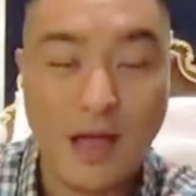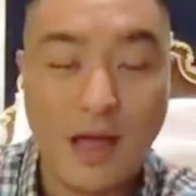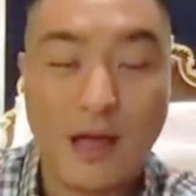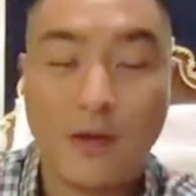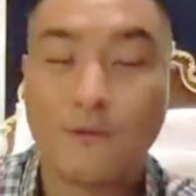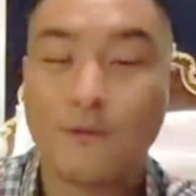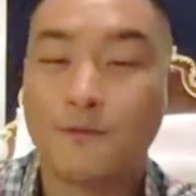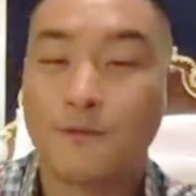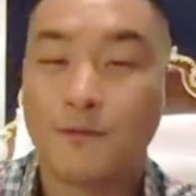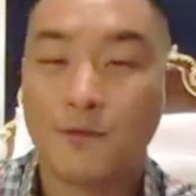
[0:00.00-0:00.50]

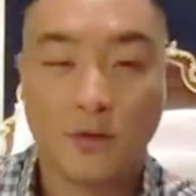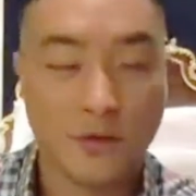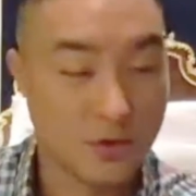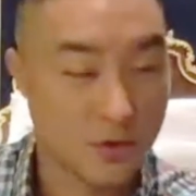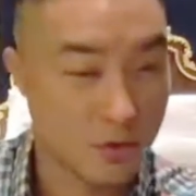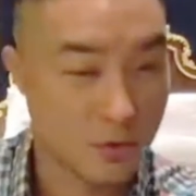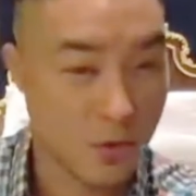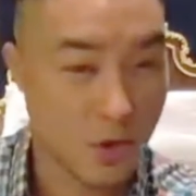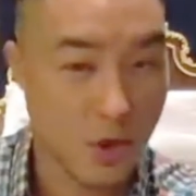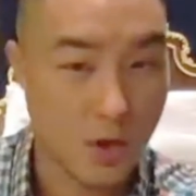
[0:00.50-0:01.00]
on the new
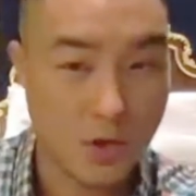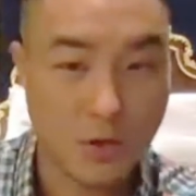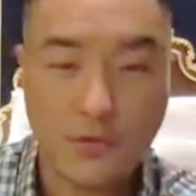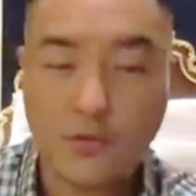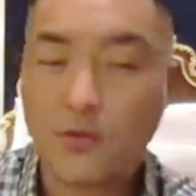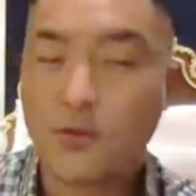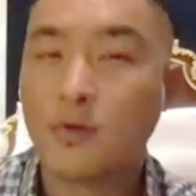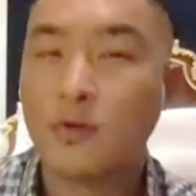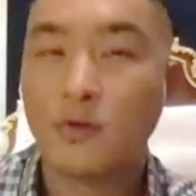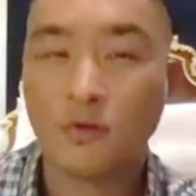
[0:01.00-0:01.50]
life,
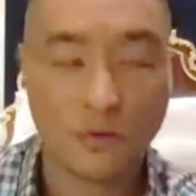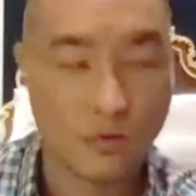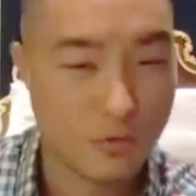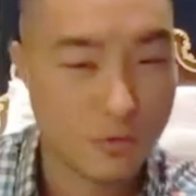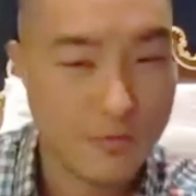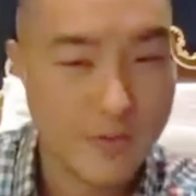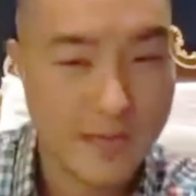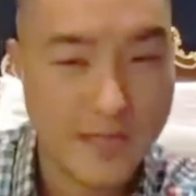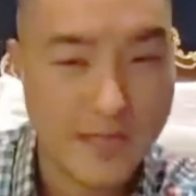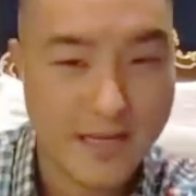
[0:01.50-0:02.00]
new
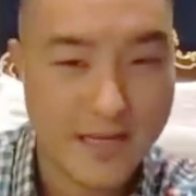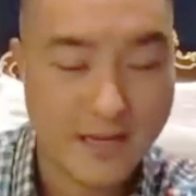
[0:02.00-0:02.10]
earth,